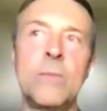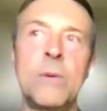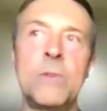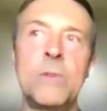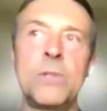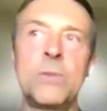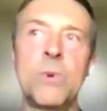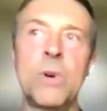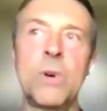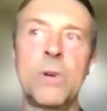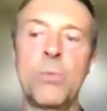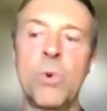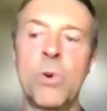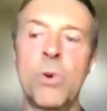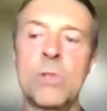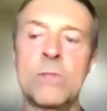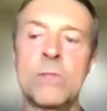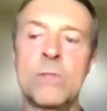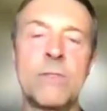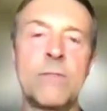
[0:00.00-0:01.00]
what
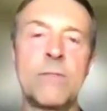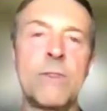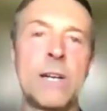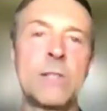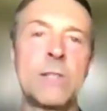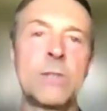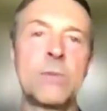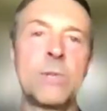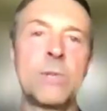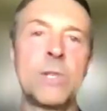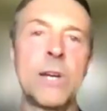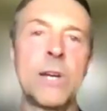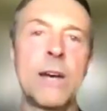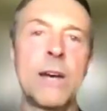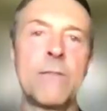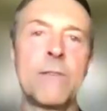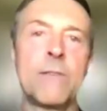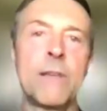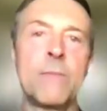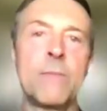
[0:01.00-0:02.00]
words of advice would you
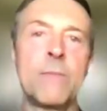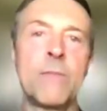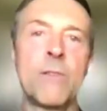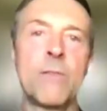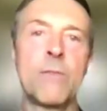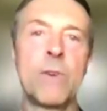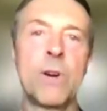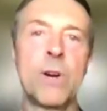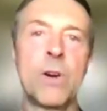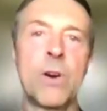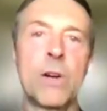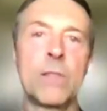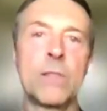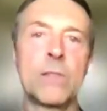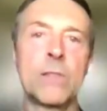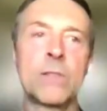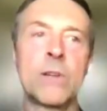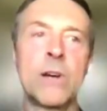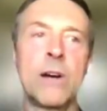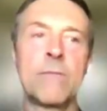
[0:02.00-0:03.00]
have for them regarding
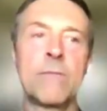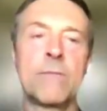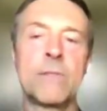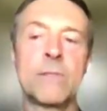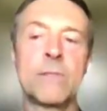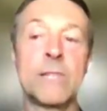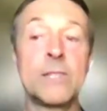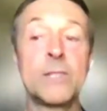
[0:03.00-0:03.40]
this conference?